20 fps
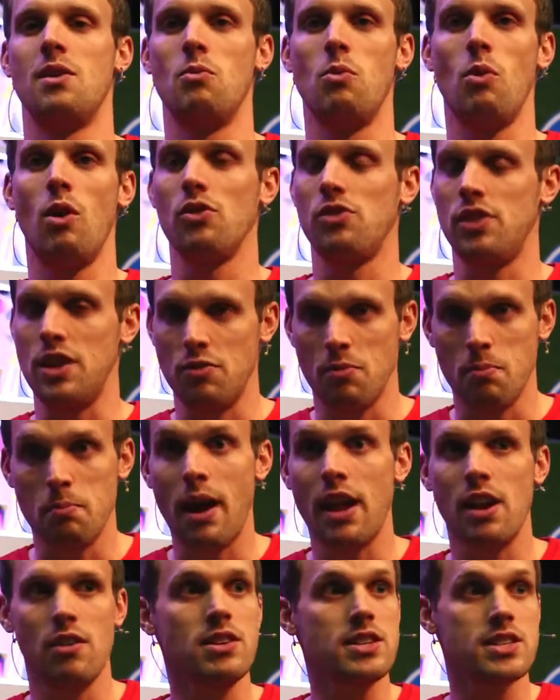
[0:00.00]
what's even
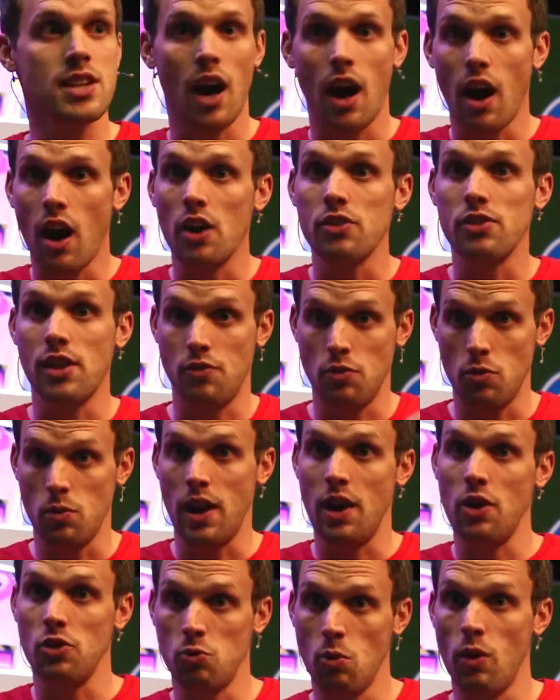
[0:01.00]
better is to ask everyone
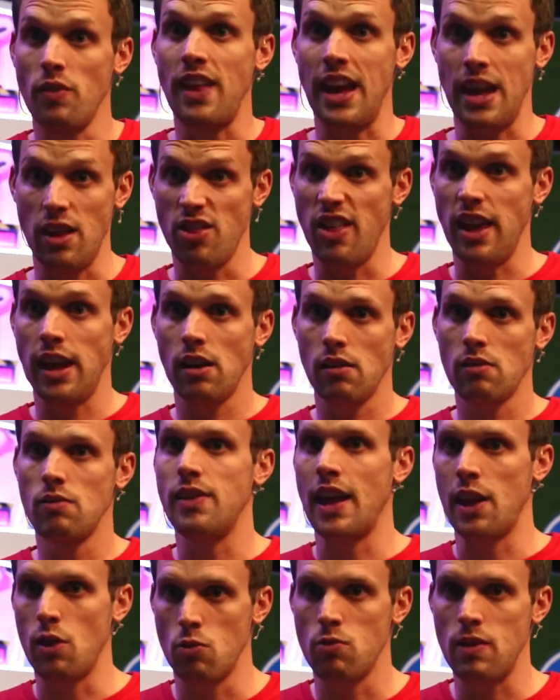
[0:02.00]
else what they think.
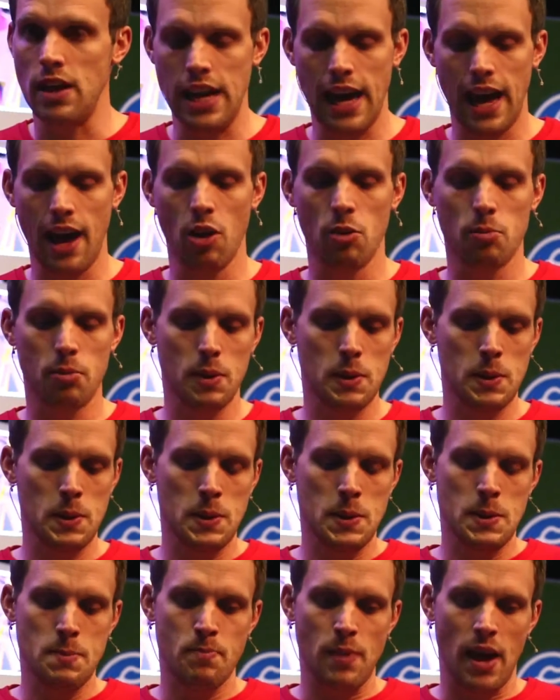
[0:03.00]
That'll really help.
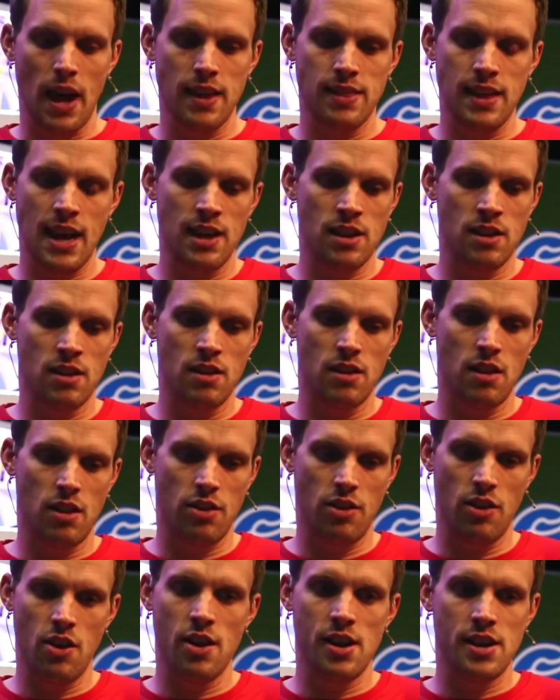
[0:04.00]
And then the
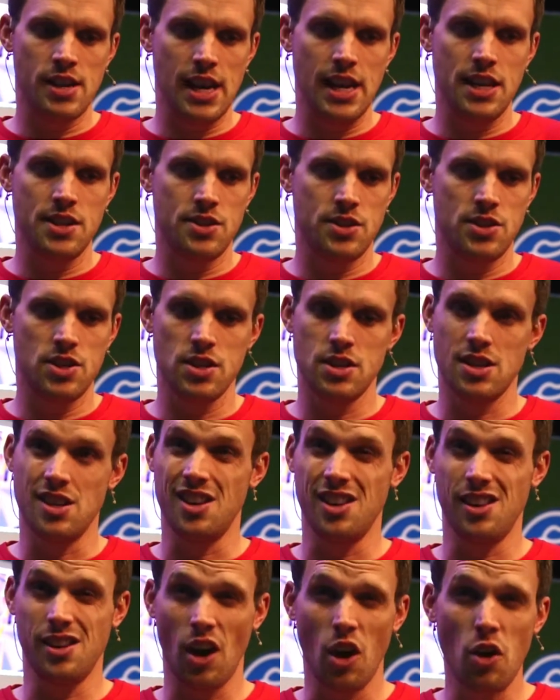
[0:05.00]
third is just
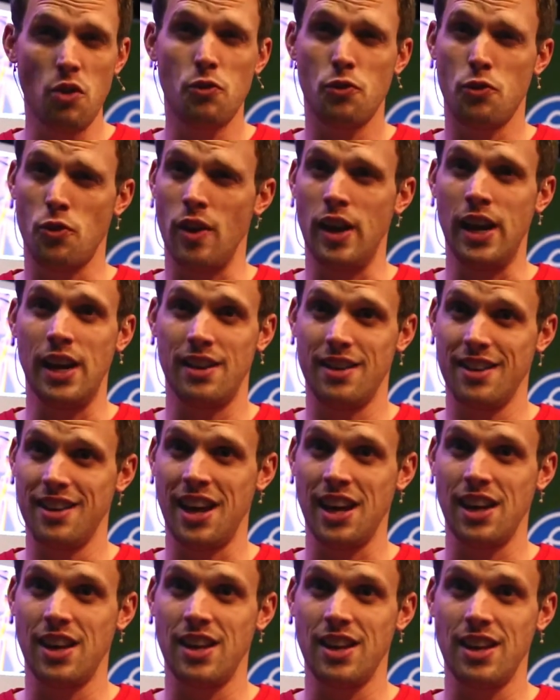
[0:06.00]
go for it.
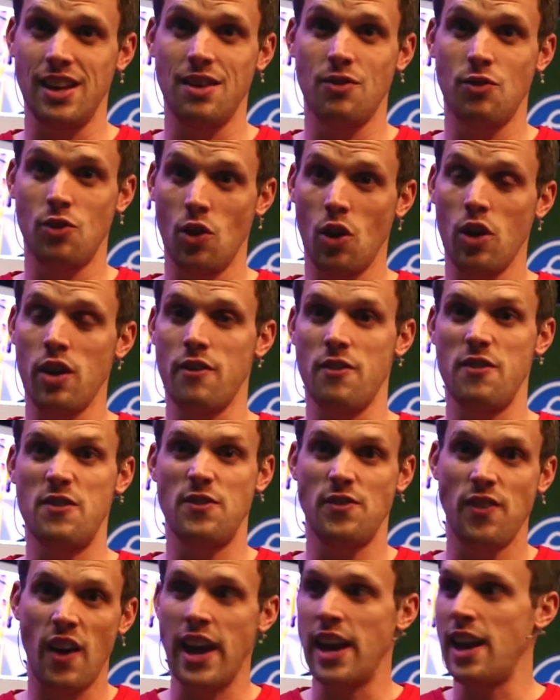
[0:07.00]
Like, you've got to
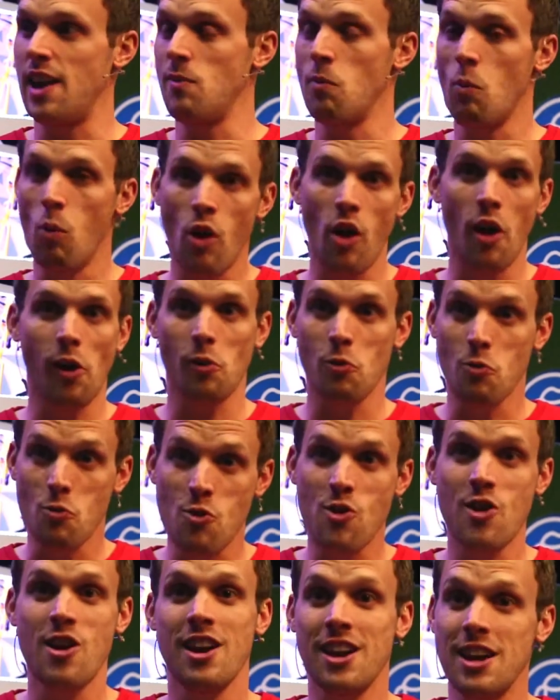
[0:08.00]
fight and work
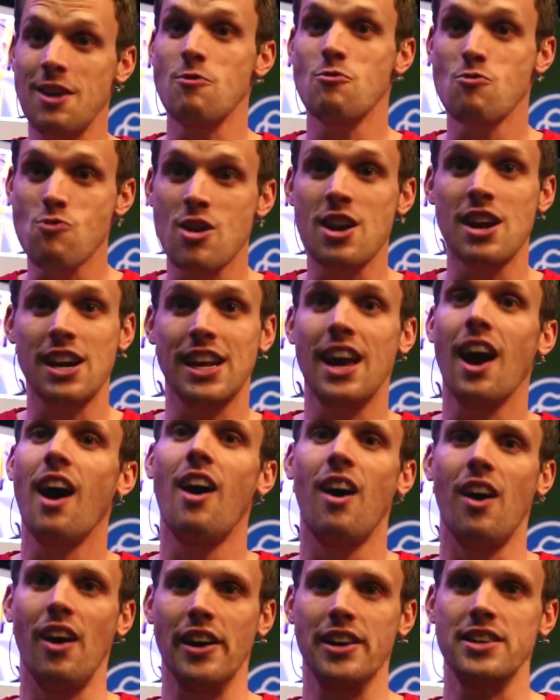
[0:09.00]
really, really
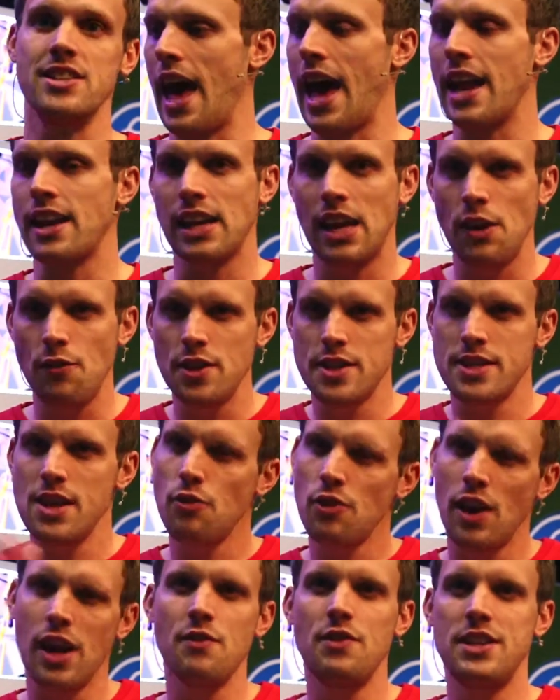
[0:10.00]
hard and give
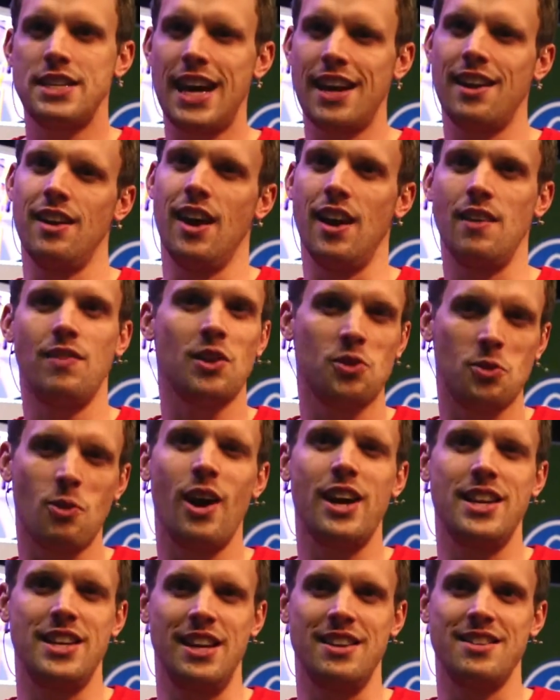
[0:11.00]
yourself kind of a deadline. That's what
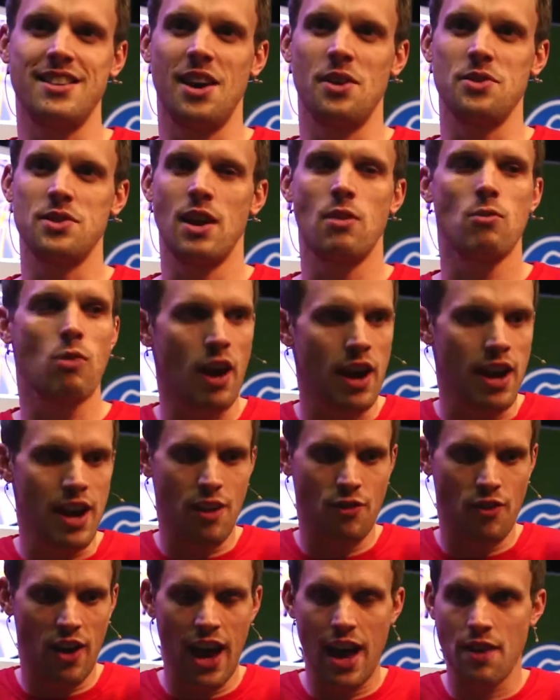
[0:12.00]
I did. I was like, right,
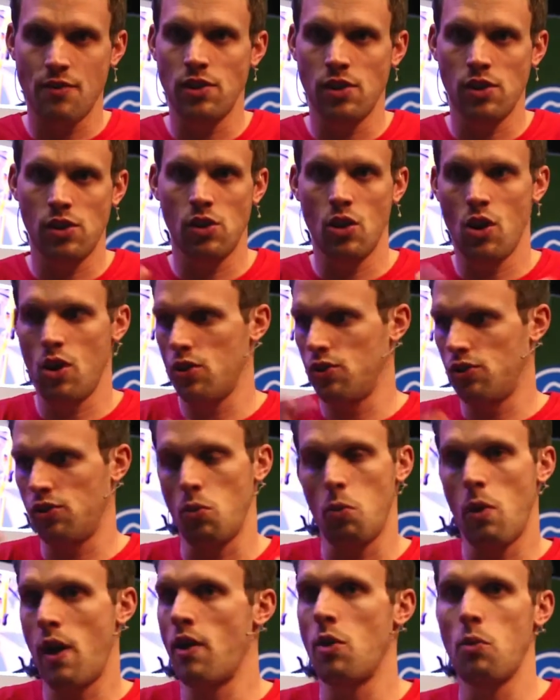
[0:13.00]
if I haven't got to
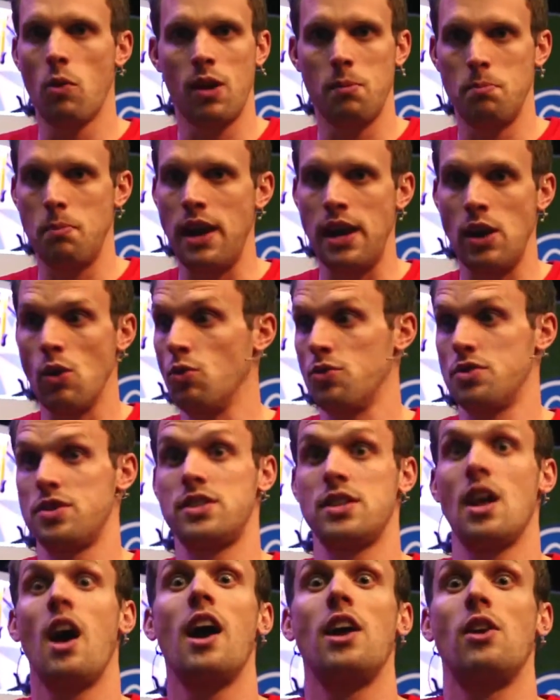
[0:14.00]
where I want to be or
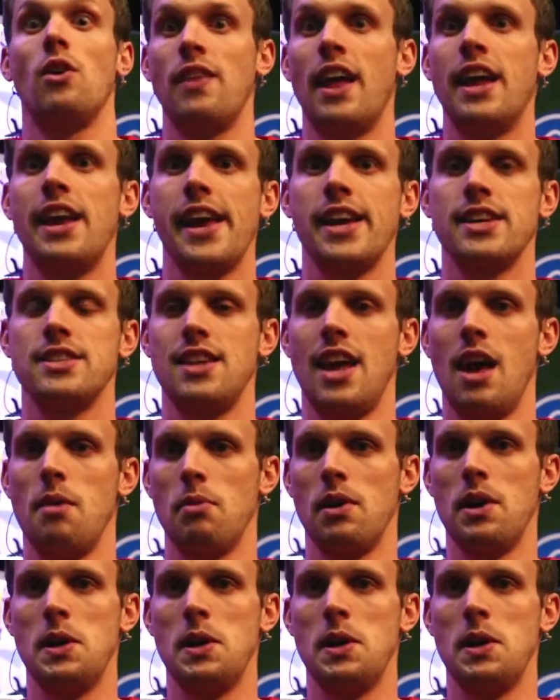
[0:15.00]
started on that next step